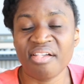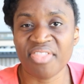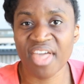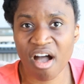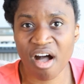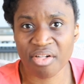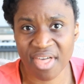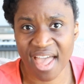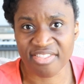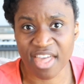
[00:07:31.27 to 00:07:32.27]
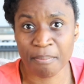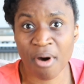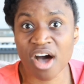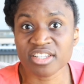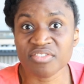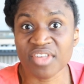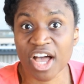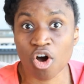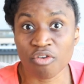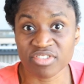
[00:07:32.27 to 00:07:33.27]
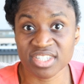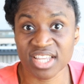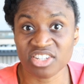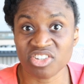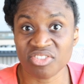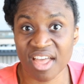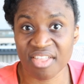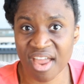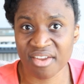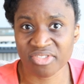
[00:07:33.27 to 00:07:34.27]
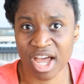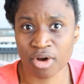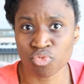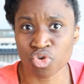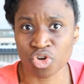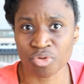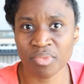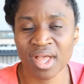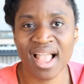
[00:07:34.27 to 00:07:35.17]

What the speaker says: they are there, they're part of that conversation, they're there in that room,